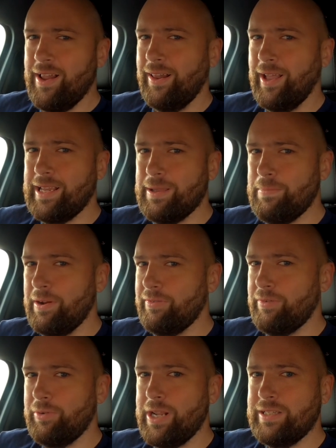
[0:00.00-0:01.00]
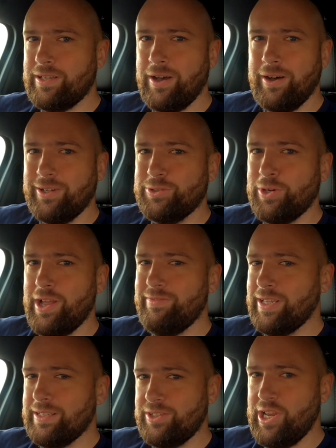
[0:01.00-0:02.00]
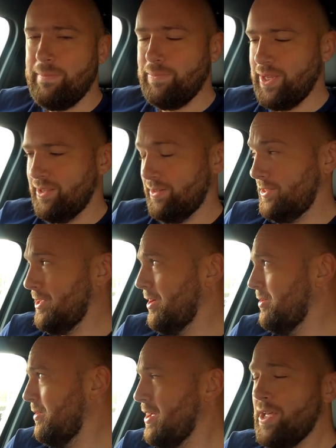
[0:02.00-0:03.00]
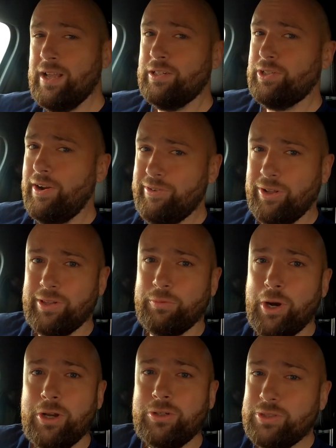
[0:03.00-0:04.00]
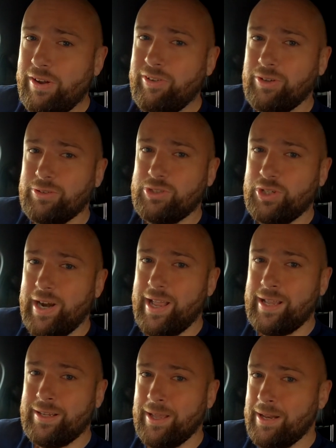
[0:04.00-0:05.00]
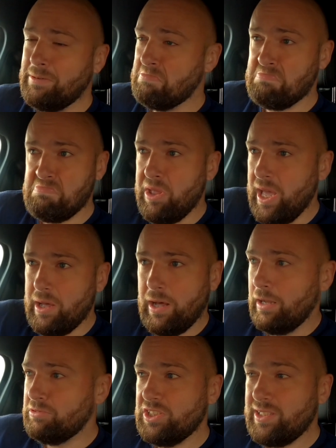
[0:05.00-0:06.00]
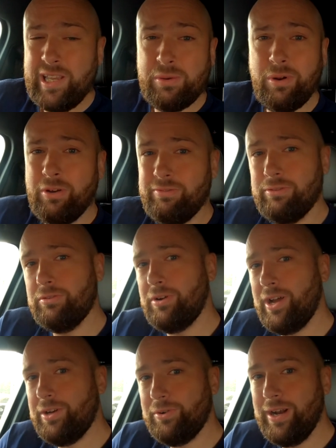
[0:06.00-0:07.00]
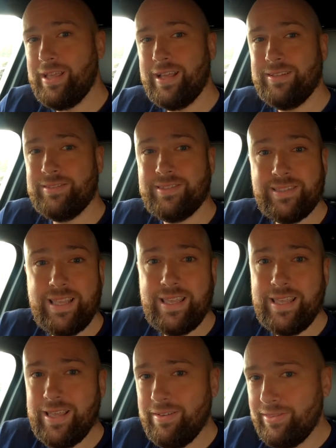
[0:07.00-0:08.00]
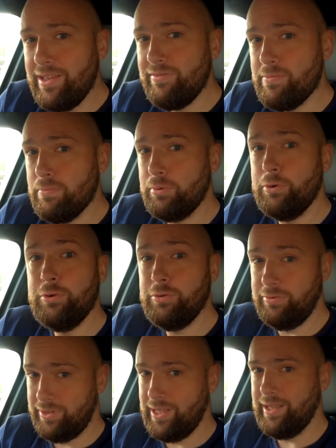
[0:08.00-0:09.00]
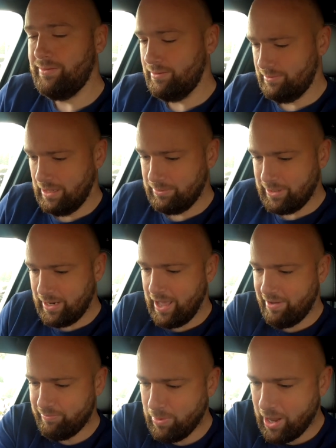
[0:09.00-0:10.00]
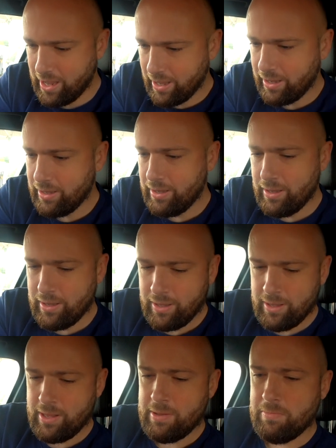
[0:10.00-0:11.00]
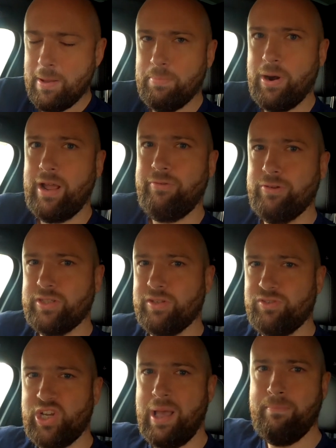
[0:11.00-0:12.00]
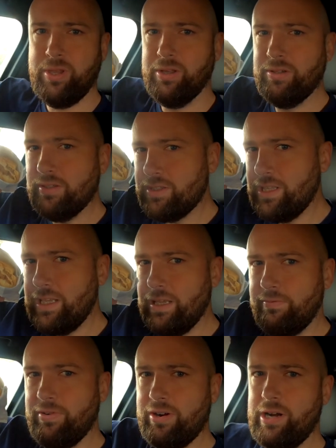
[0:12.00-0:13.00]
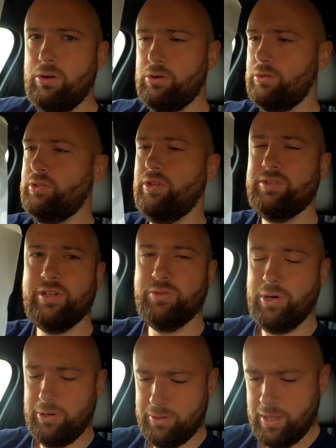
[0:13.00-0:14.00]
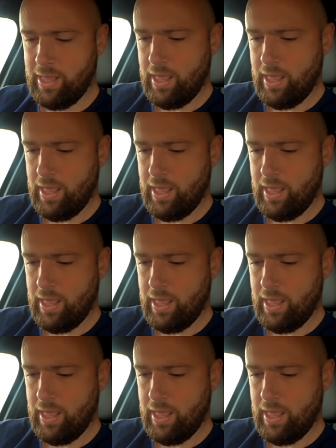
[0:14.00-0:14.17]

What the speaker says: like a bit of a race car driving champion. So driving it on the road, driving it on track, and yeah, I'll just take you along for a ride really and see if they've improved it. I'm gonna have my my breakfast of champions, the very long sausage roll,